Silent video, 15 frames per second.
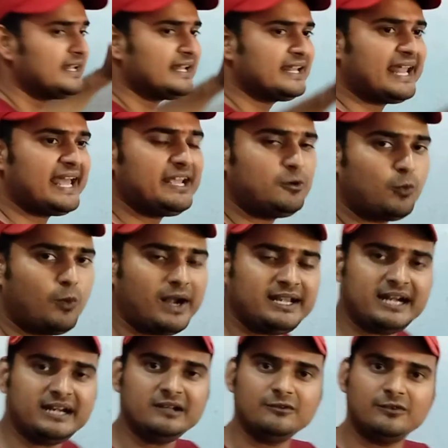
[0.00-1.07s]
like what
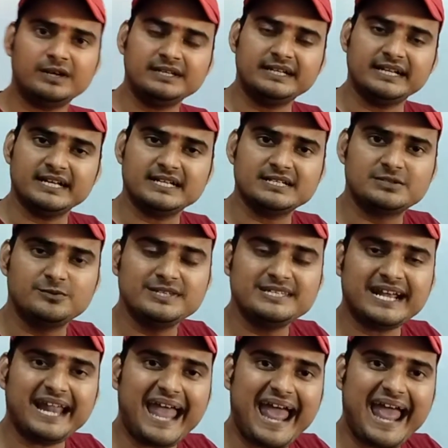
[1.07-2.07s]
are the vertex which are